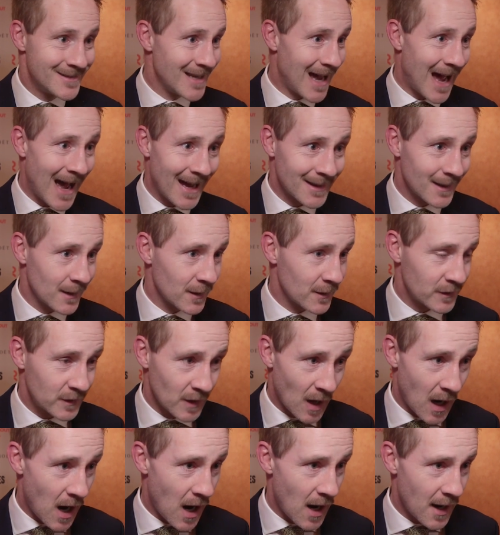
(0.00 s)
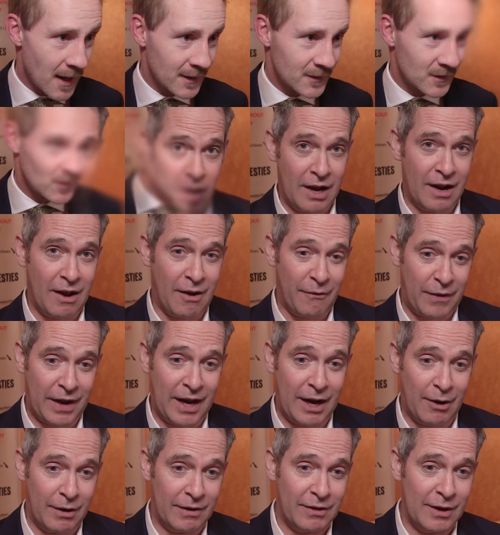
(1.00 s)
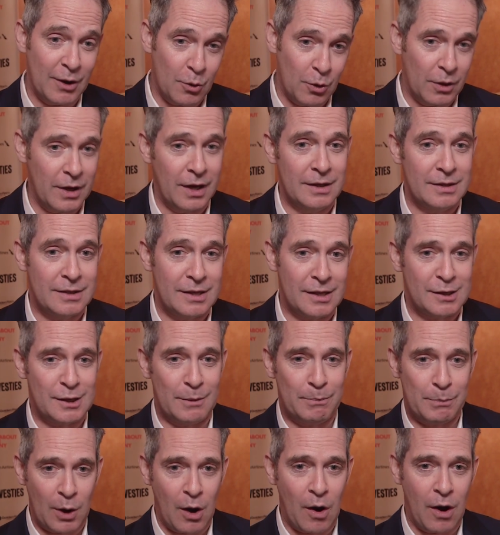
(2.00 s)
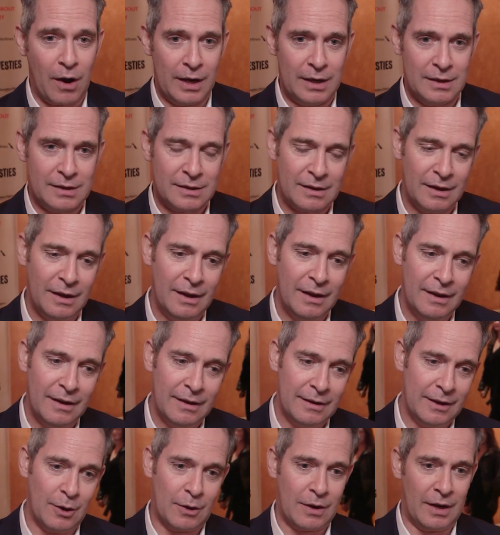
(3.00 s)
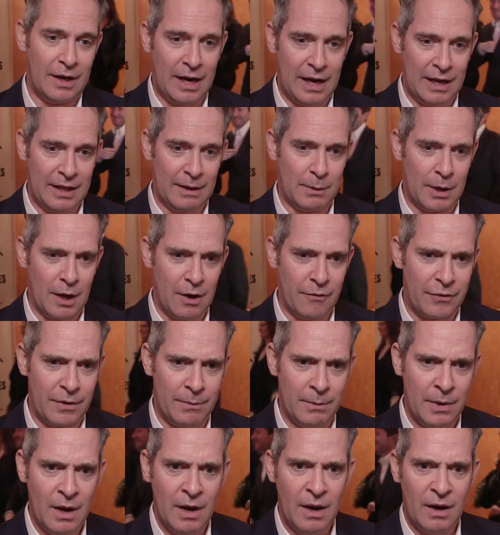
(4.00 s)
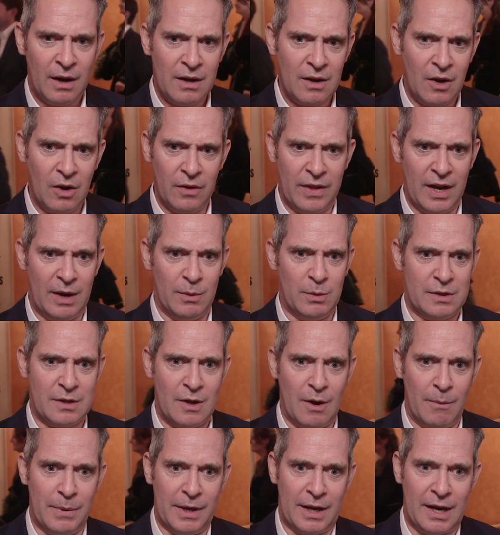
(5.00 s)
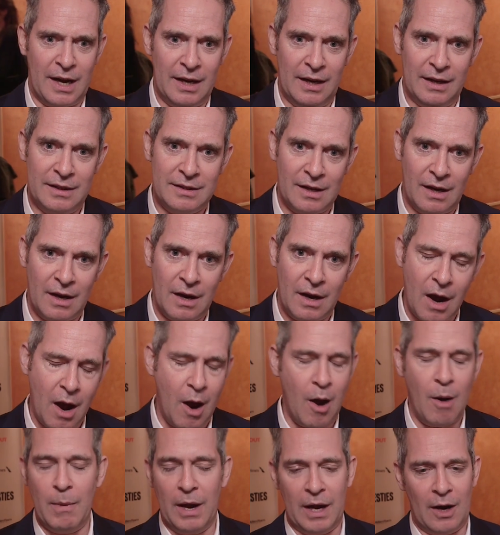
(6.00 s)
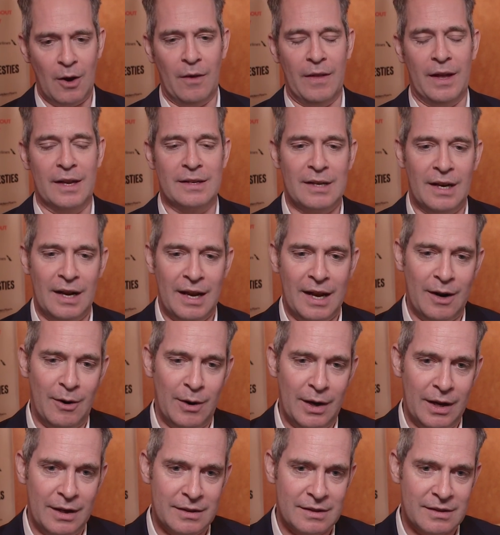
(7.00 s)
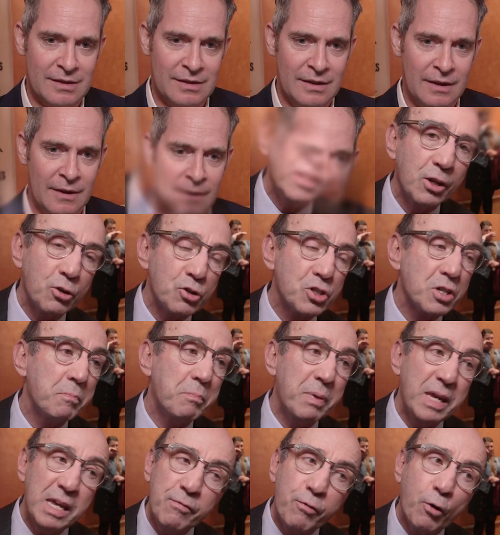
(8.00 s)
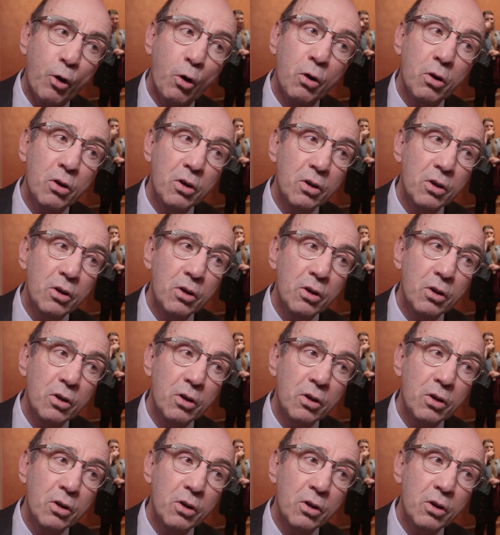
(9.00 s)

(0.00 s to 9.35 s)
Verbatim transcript: Dadaist art. I love hearing the audience's surprise. You can hear them go from, God, that was complicated, to, oh my God, that's hilarious. There's a beaver,